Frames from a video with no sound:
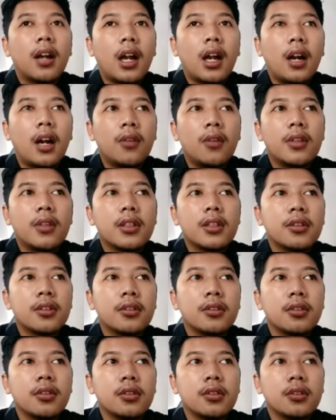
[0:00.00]
I want
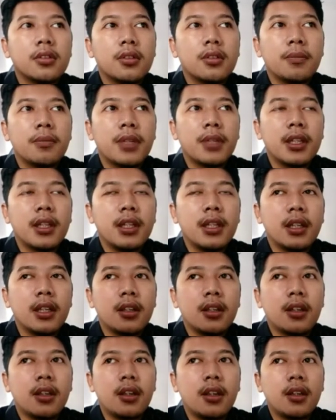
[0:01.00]
to pergi
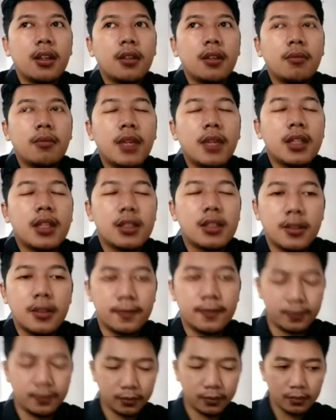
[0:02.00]
means
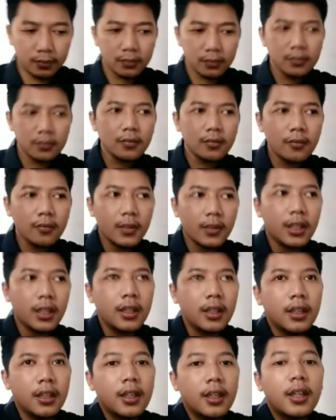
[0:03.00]

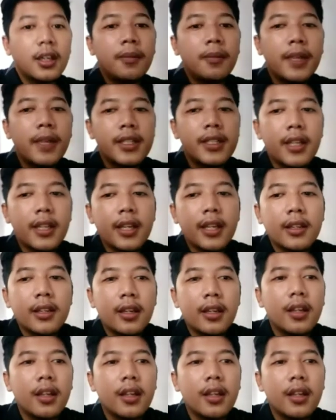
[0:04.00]
he makes it